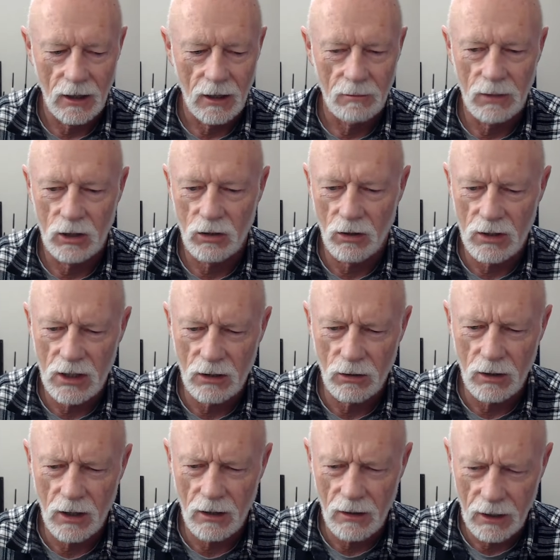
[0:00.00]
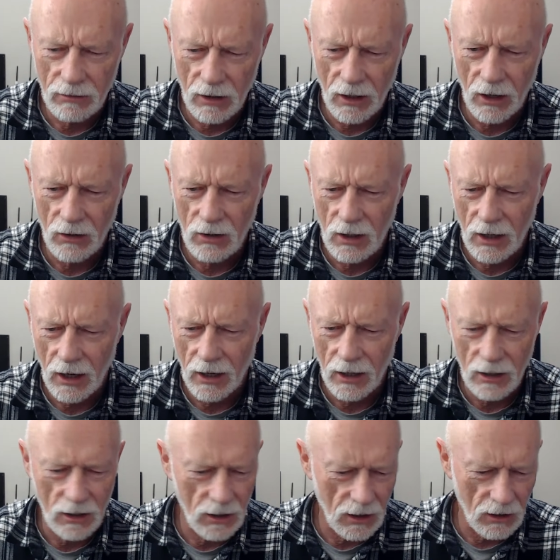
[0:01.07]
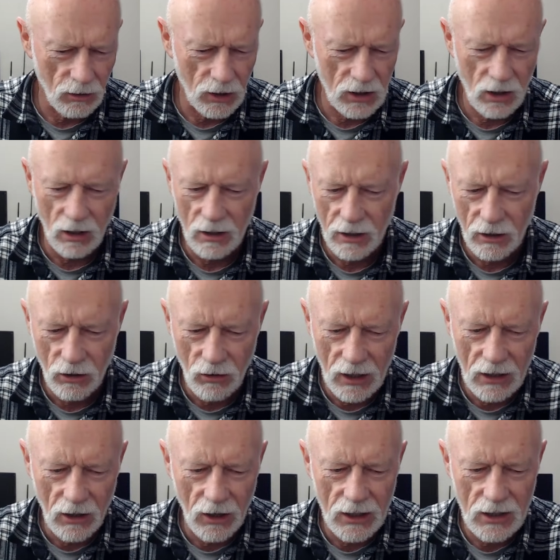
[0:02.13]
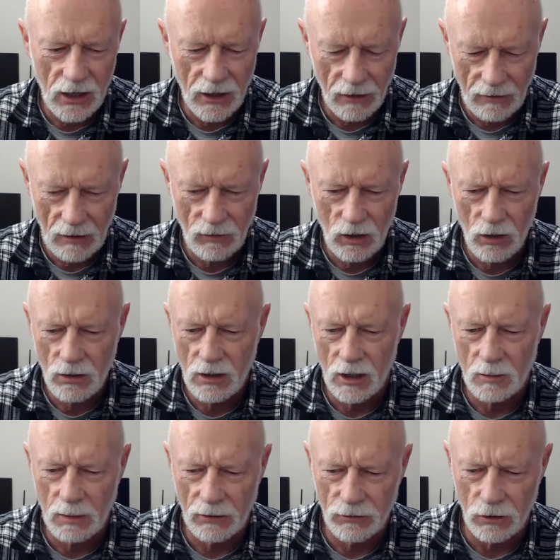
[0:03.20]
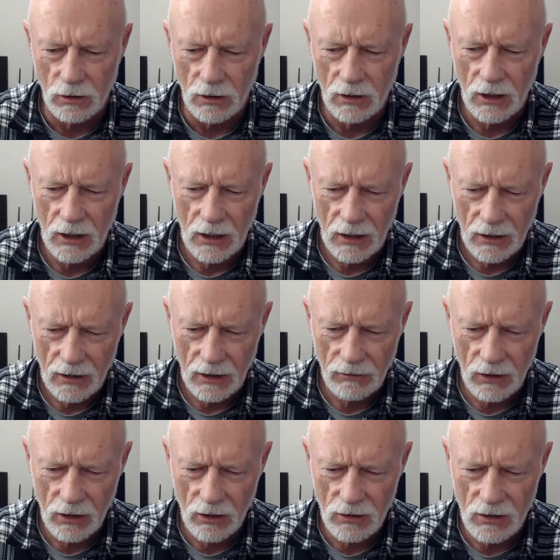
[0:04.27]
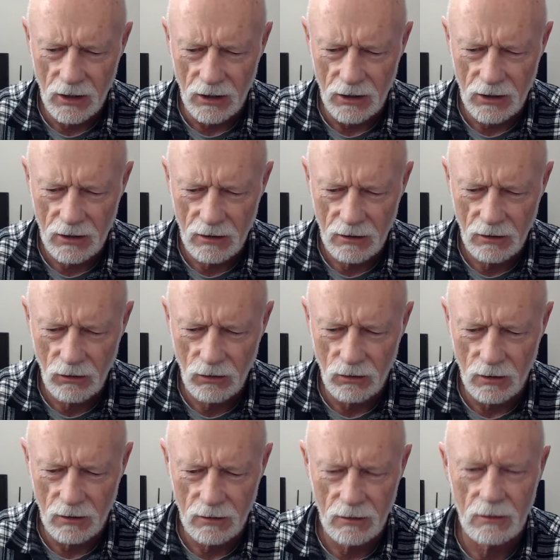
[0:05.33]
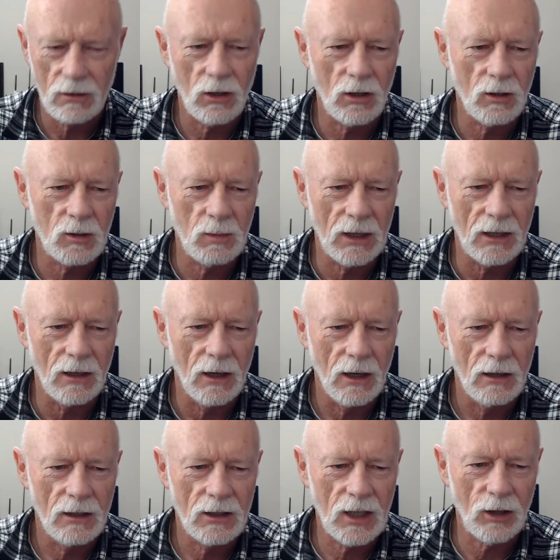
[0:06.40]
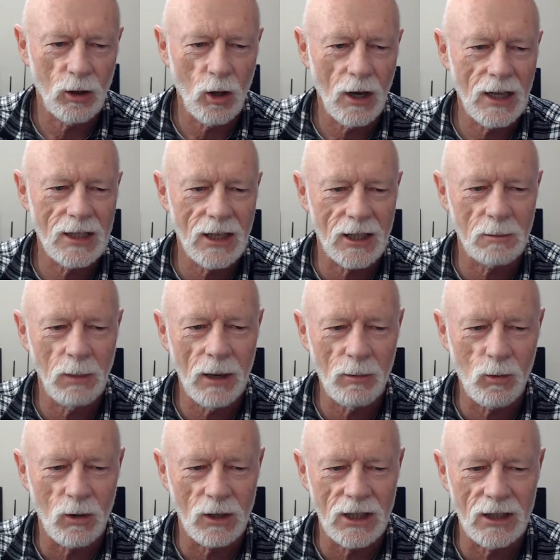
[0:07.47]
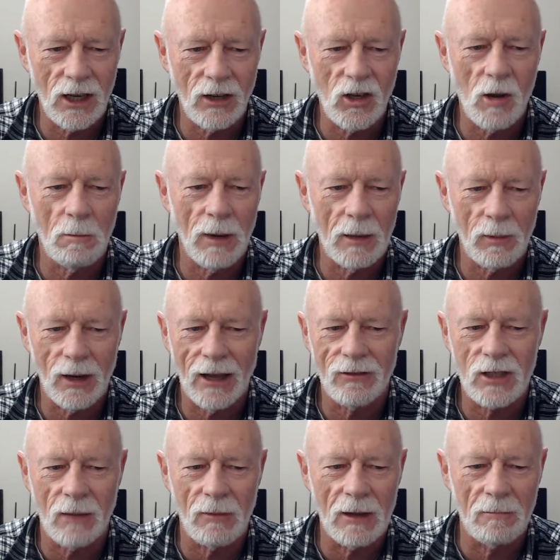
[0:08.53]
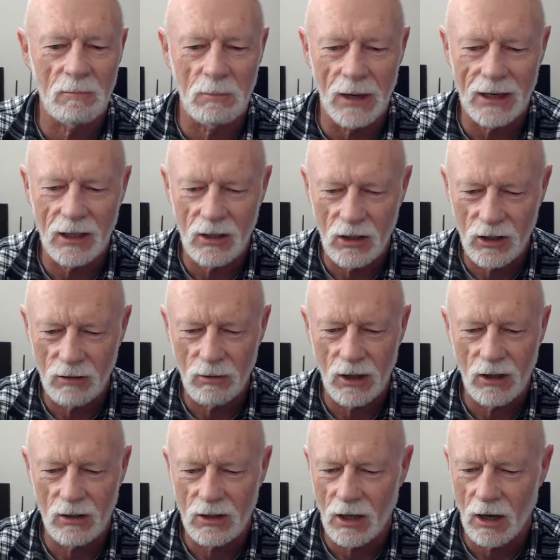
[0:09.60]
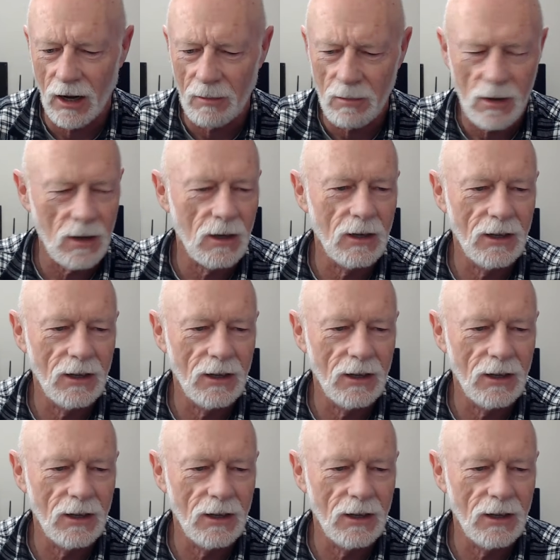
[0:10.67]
be sure. Is the audio level okay? It's got little green lights down. I've never used this before. Never used this. Oh, goodness me. So 36 people watching. Don't you people have something better to do with your time?